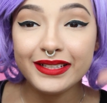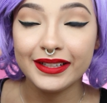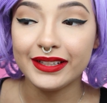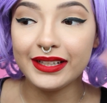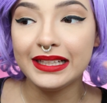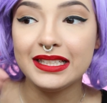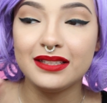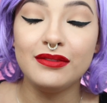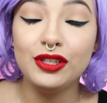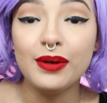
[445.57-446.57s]
or at least
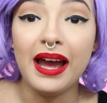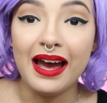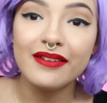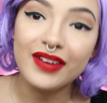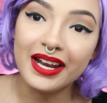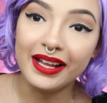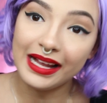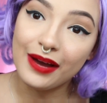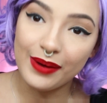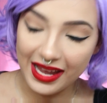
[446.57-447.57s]
you have, kind of like
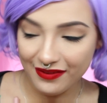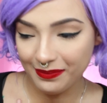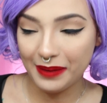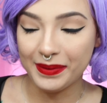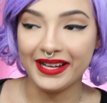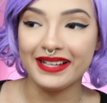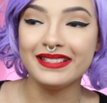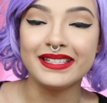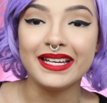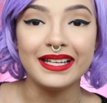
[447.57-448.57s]
how I have about my
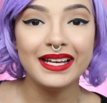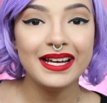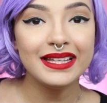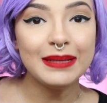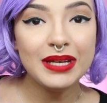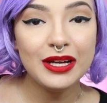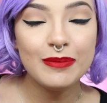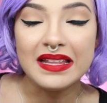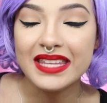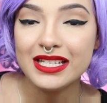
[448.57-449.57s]
eyes, then let me know
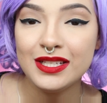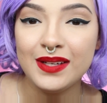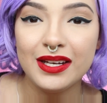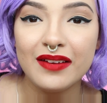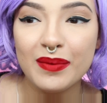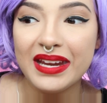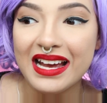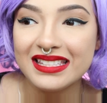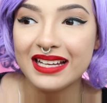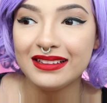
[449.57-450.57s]
about that too. And everybody
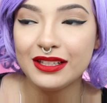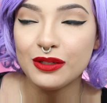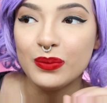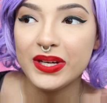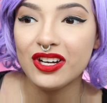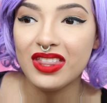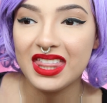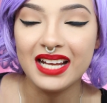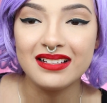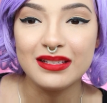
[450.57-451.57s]
has like little weird
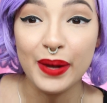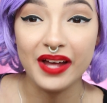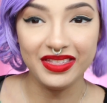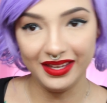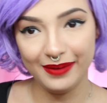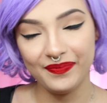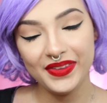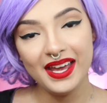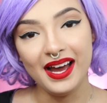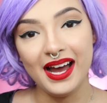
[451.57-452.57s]
things about them
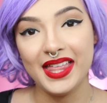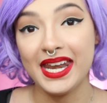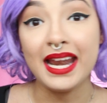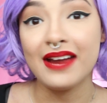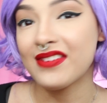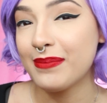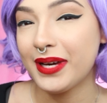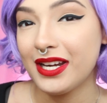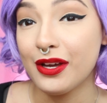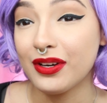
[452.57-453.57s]
that not
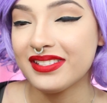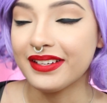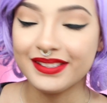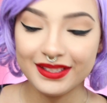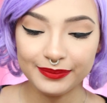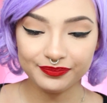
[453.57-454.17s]
everybody notices.